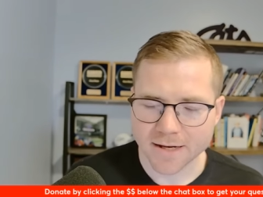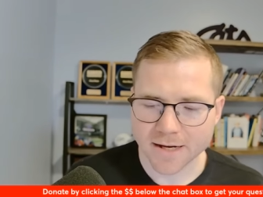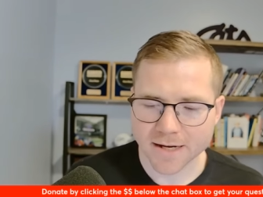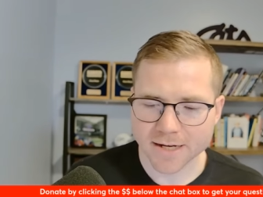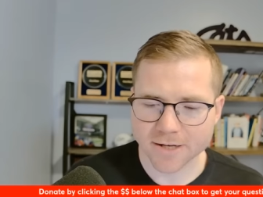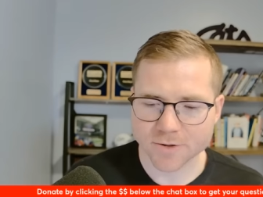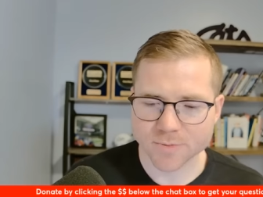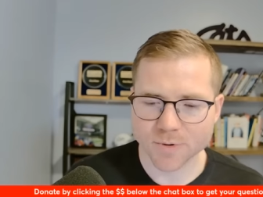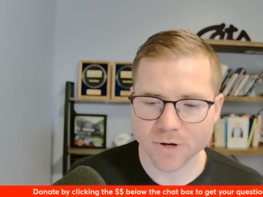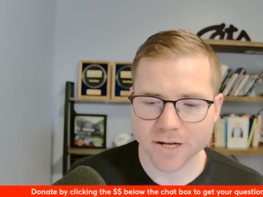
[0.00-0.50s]

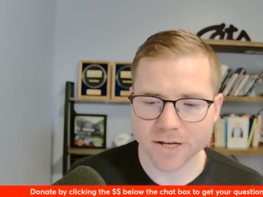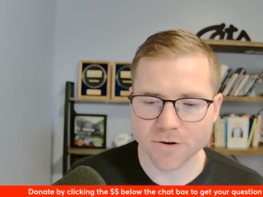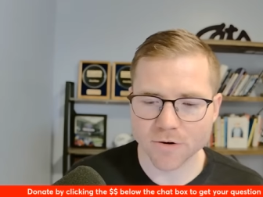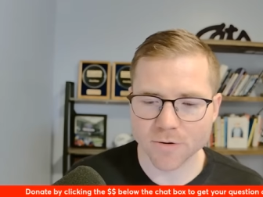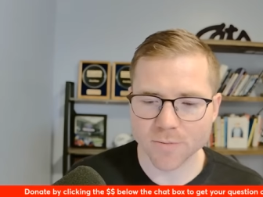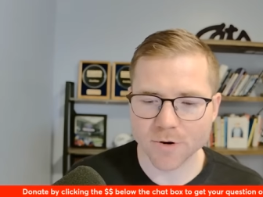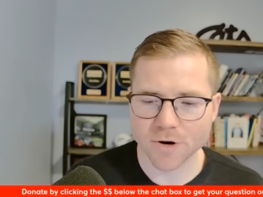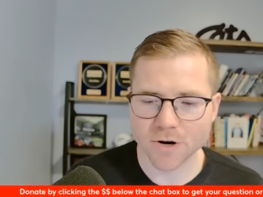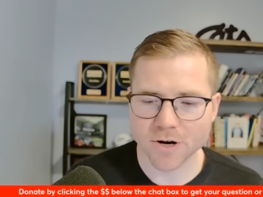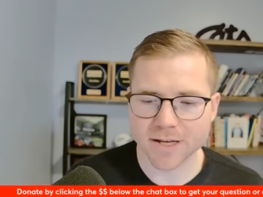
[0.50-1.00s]
Here's Brett
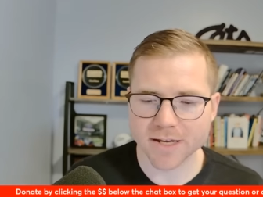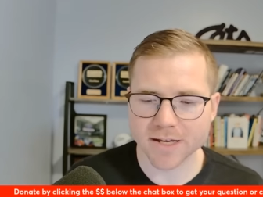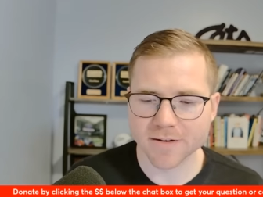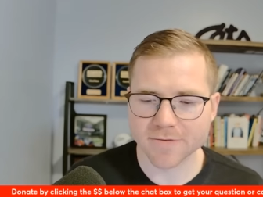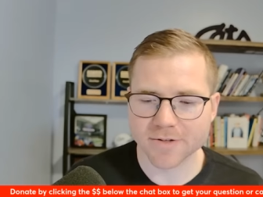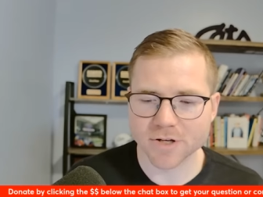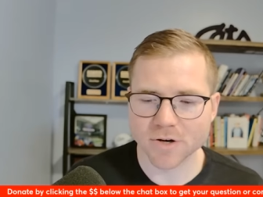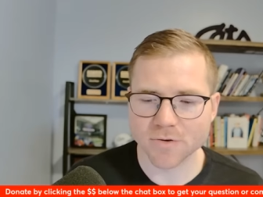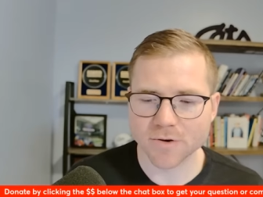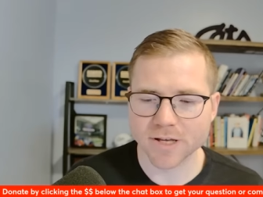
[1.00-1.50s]
Yormark.
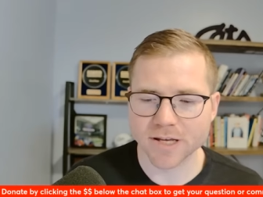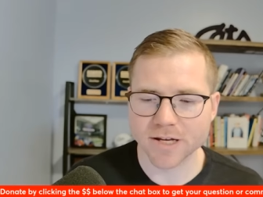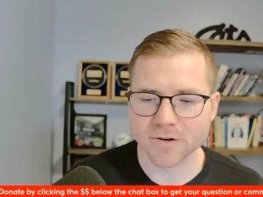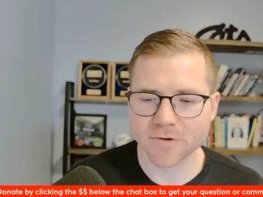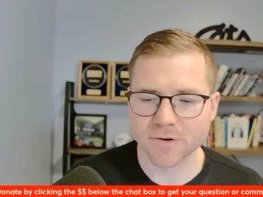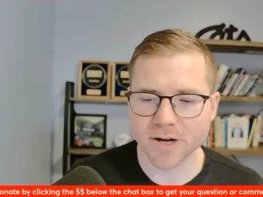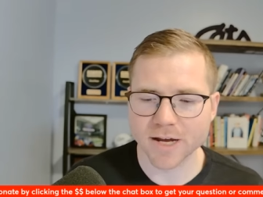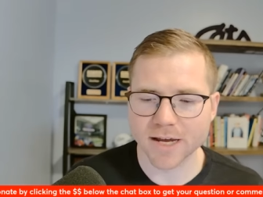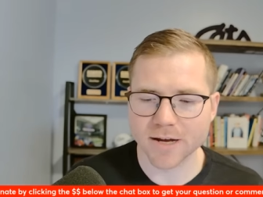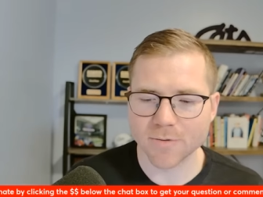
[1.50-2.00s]
If Tony and
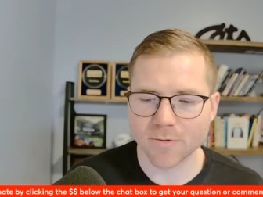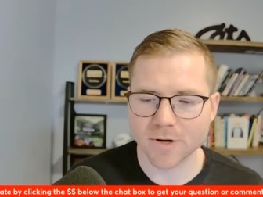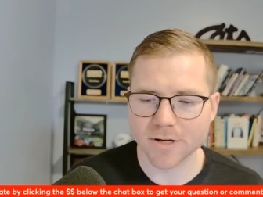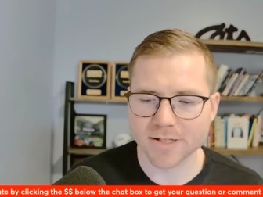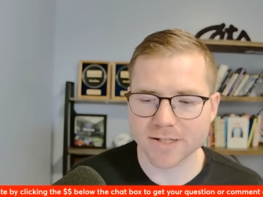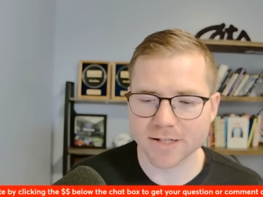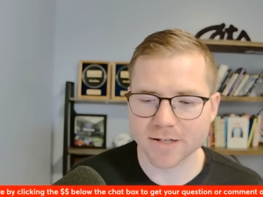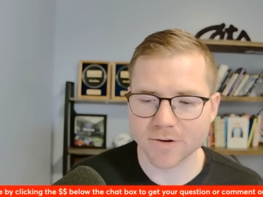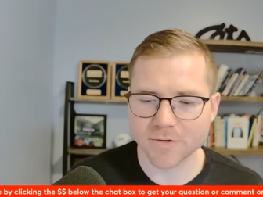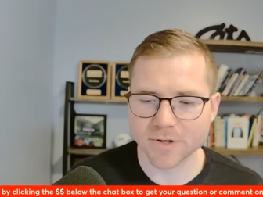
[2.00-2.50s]
Greg
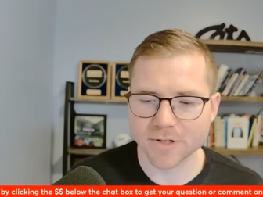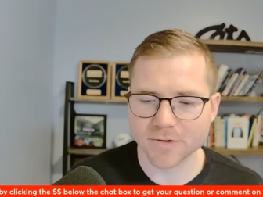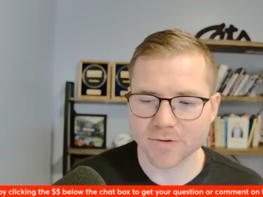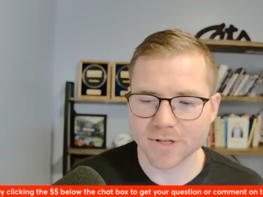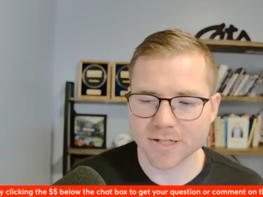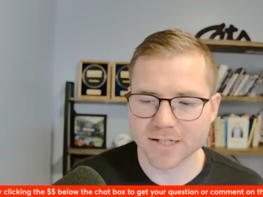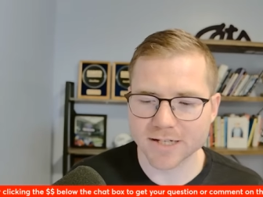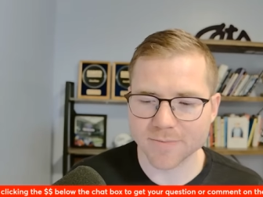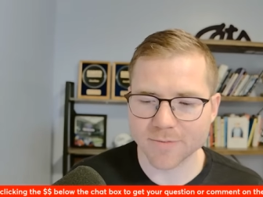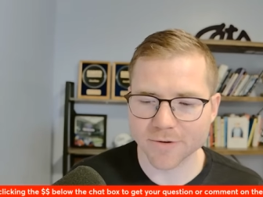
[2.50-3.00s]
want to go into
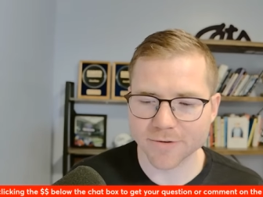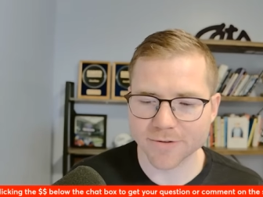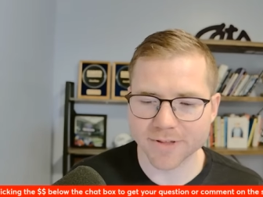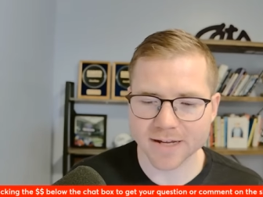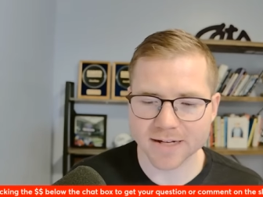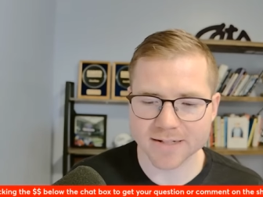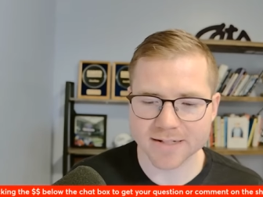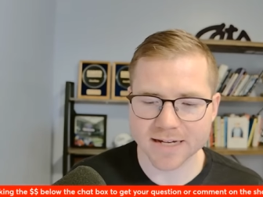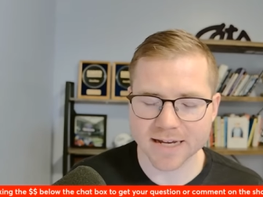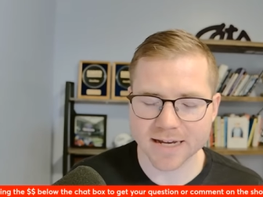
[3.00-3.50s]
a deeper
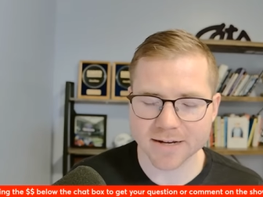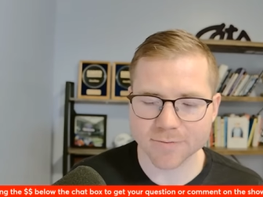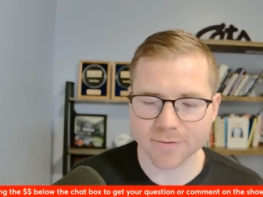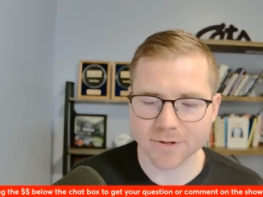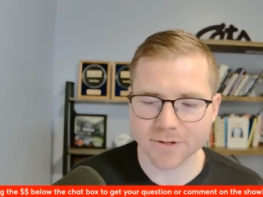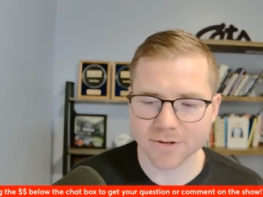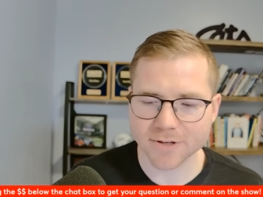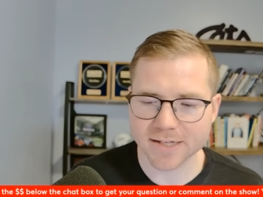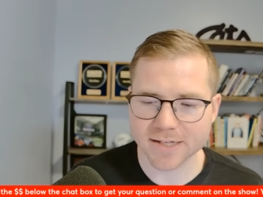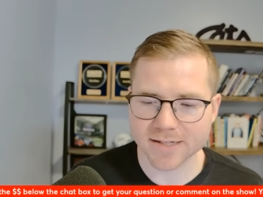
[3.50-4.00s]
think tank
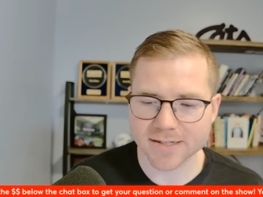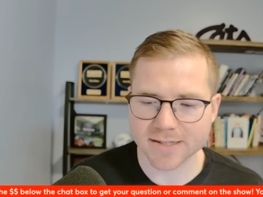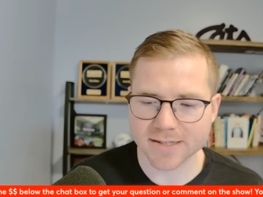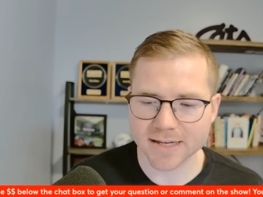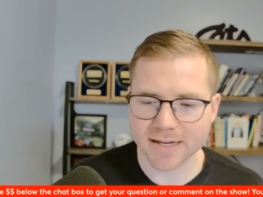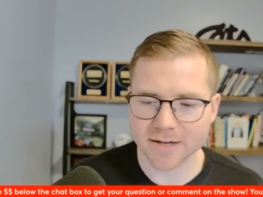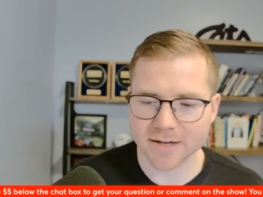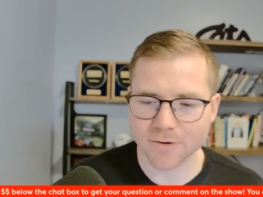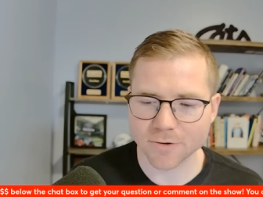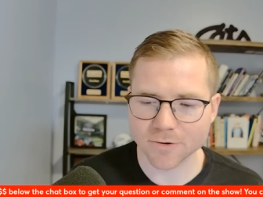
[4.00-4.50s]
with their key
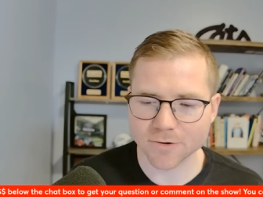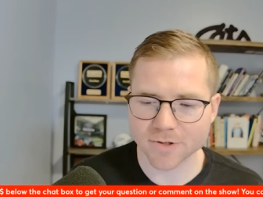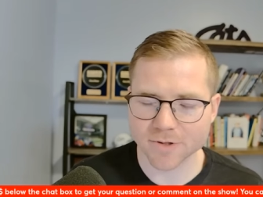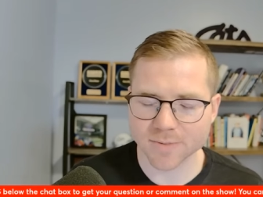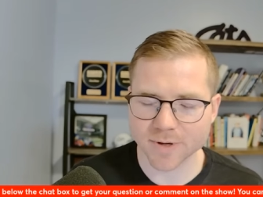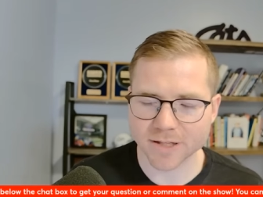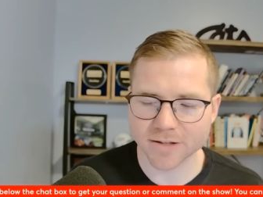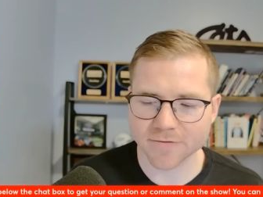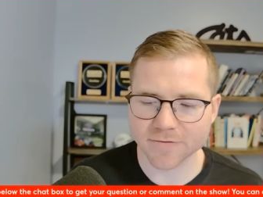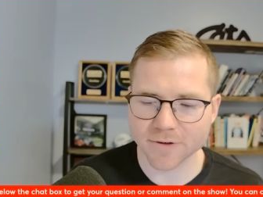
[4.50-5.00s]
stakeholders
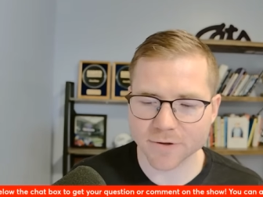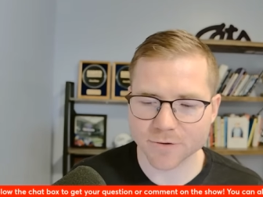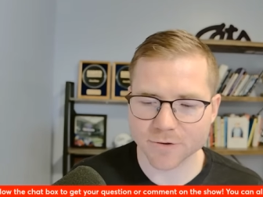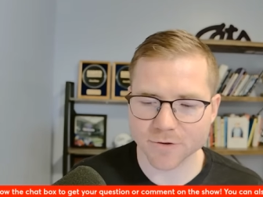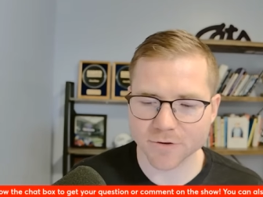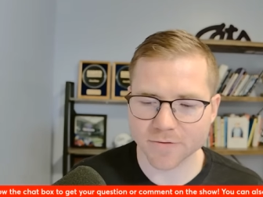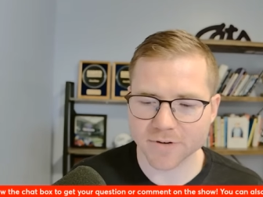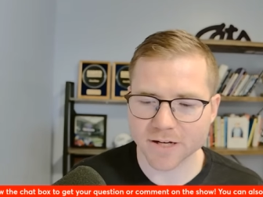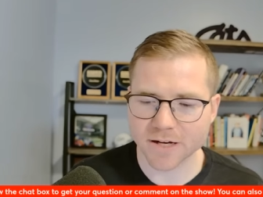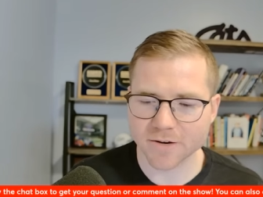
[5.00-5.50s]
about the
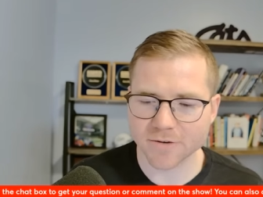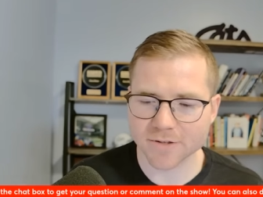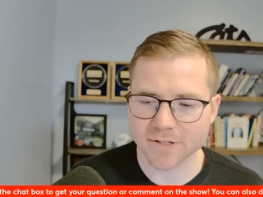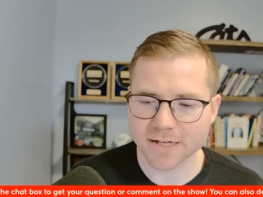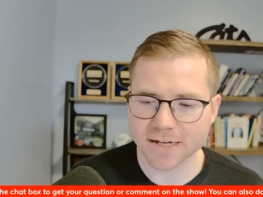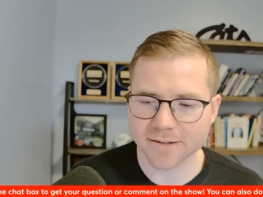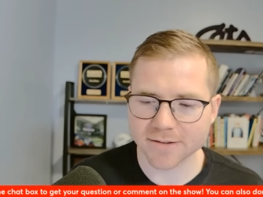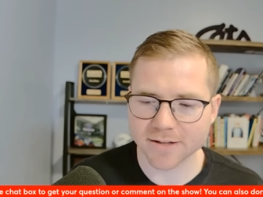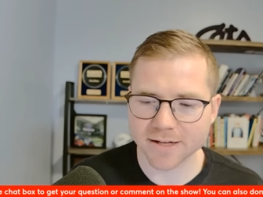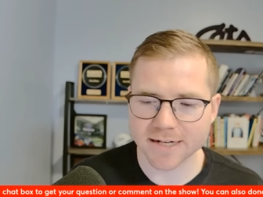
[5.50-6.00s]
future of
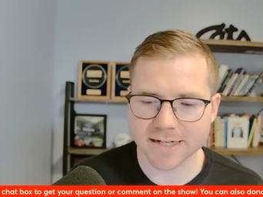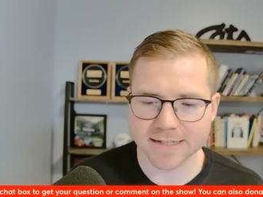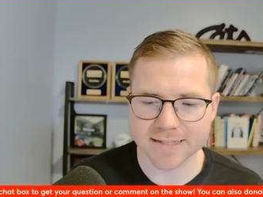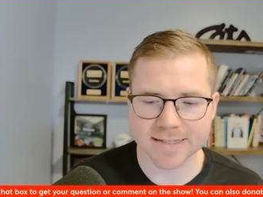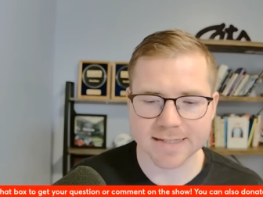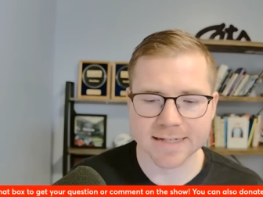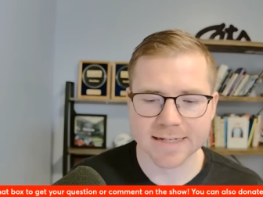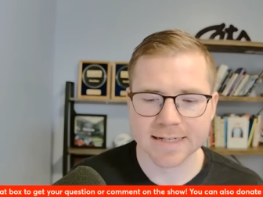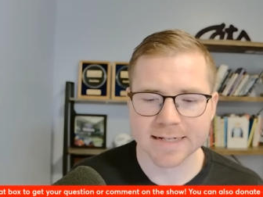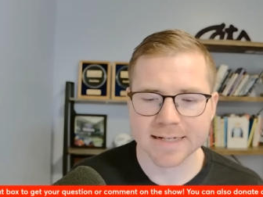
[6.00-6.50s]
college
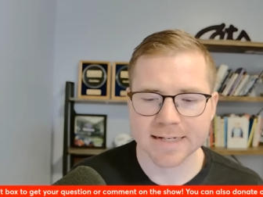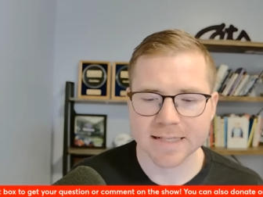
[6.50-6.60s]
athletics,